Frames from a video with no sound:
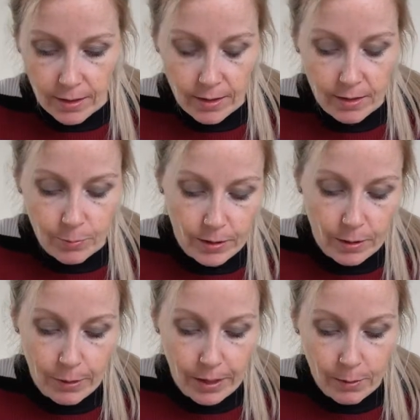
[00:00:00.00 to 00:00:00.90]
Spread
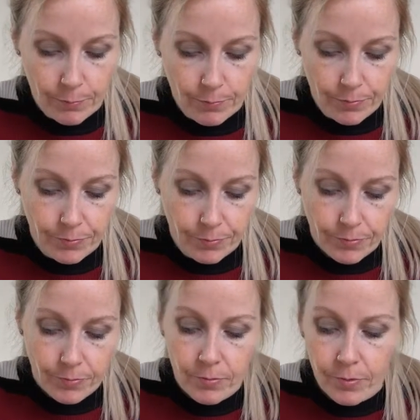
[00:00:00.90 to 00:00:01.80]
them out.
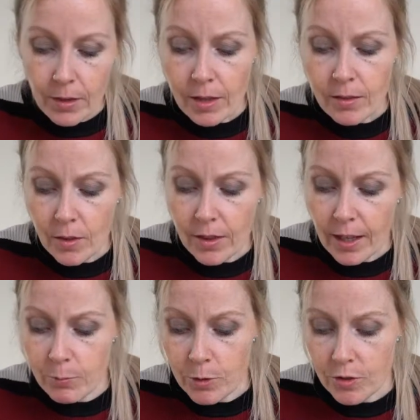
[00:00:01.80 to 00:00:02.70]
So
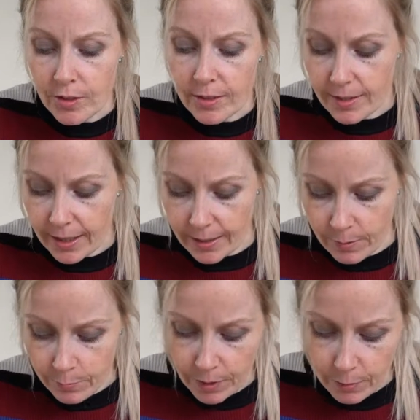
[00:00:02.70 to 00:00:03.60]
I'm using the
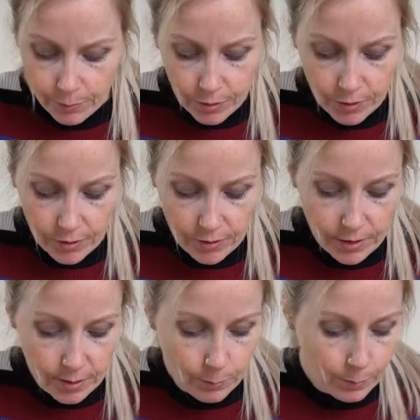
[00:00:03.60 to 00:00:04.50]
same temperature as I
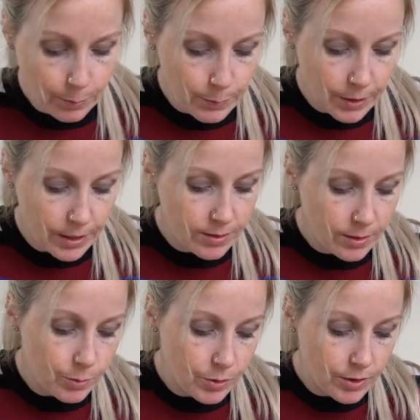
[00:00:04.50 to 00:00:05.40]
did my pumpkins.
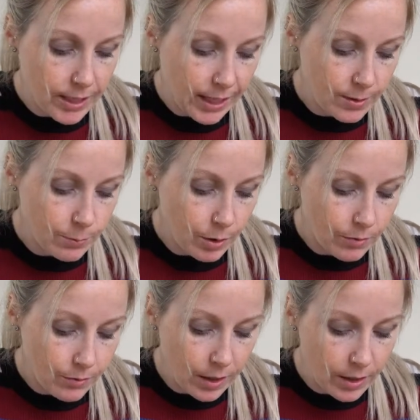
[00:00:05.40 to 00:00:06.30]
I'm using a gas
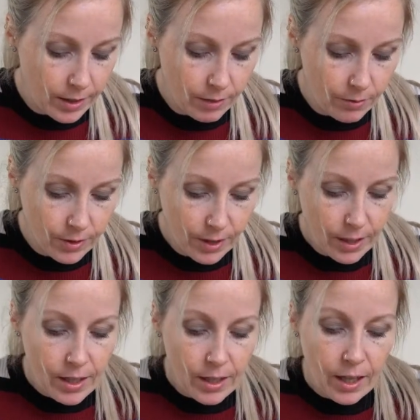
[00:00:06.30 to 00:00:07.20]
mark 5.
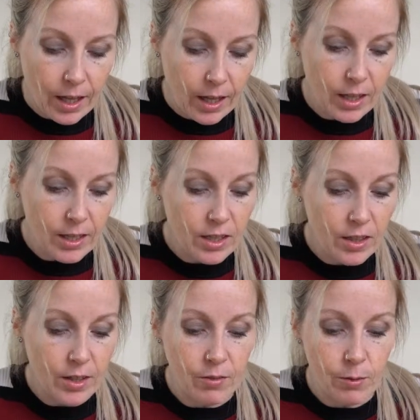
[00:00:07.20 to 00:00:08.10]
You're
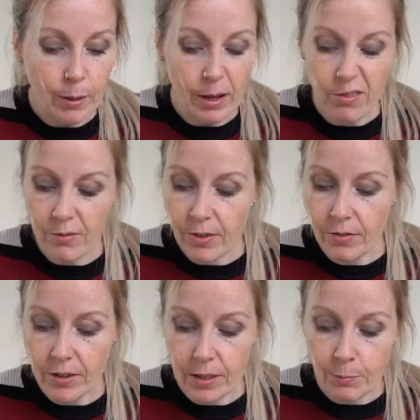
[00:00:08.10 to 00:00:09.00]
looking for about
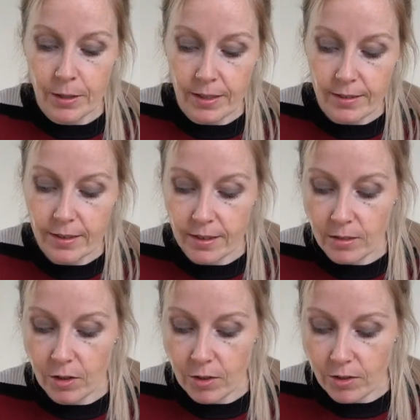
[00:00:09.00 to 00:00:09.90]
15 minutes just to
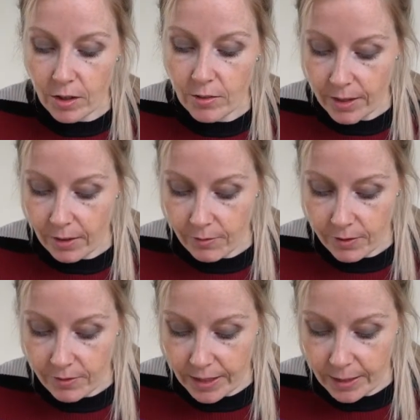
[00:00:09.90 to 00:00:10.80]
roast off,
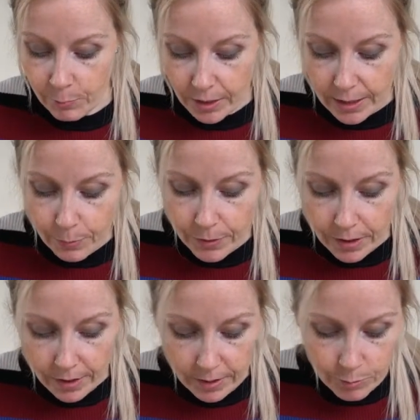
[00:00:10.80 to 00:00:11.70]
10-15, but keep an
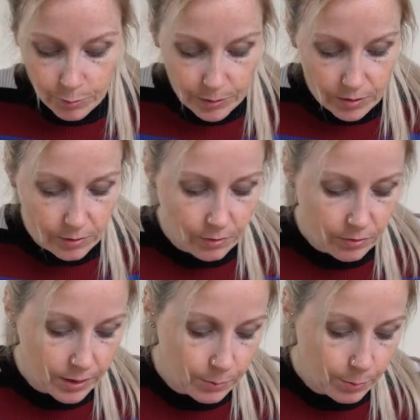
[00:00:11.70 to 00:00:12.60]
eye on them, especially if you've
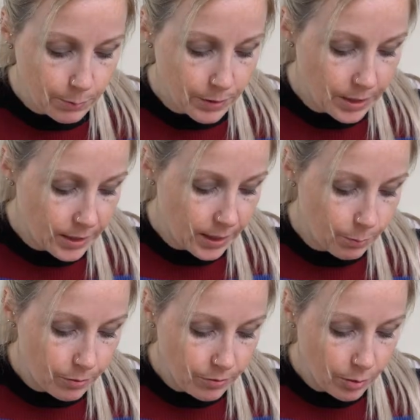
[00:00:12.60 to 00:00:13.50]
had a pumpkin in there
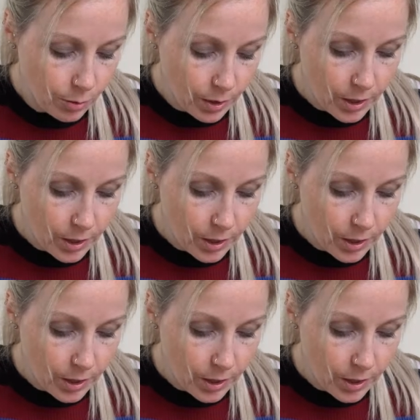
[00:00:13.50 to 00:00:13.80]
before.